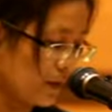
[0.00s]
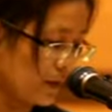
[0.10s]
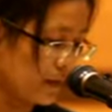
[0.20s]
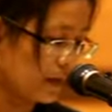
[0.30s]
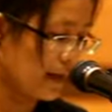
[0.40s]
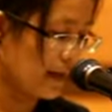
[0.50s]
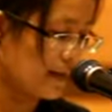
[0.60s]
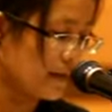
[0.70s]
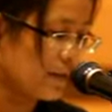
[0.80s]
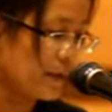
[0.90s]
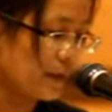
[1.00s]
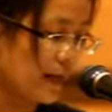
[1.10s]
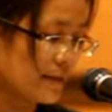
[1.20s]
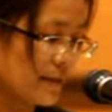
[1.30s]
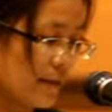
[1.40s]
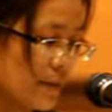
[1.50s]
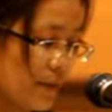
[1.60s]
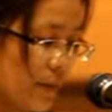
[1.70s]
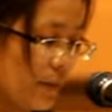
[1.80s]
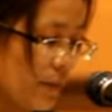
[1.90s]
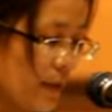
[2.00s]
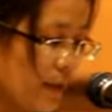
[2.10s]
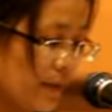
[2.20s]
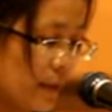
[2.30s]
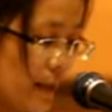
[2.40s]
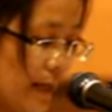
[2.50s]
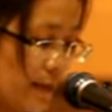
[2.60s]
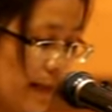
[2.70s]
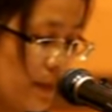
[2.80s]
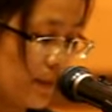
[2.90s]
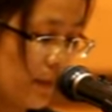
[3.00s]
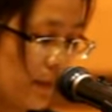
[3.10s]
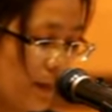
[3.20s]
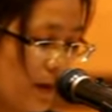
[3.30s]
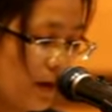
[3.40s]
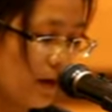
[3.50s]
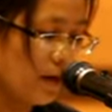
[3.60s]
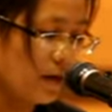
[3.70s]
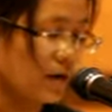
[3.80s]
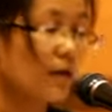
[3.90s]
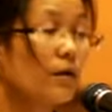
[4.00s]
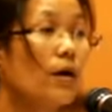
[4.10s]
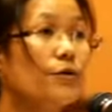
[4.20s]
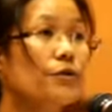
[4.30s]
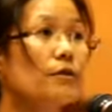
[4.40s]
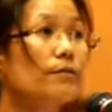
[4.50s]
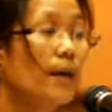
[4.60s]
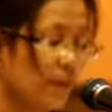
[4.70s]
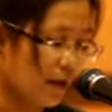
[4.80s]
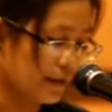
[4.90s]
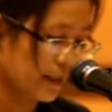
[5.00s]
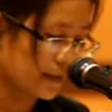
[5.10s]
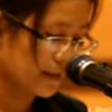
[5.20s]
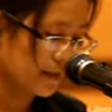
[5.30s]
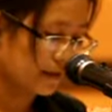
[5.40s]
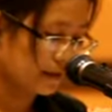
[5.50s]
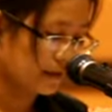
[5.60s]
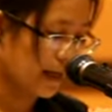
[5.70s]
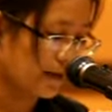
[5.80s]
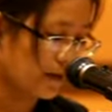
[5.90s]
If we look at Article 36 and Article 37 of the Constitution,